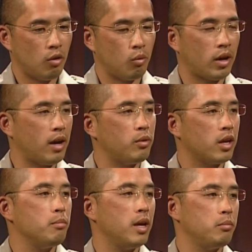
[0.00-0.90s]
what I
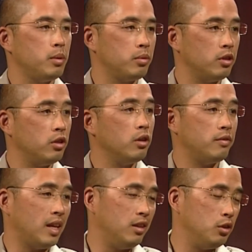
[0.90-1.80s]
recommend people to do
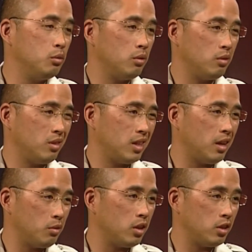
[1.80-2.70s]
if they do
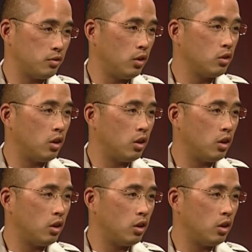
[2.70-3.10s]
get one of these phone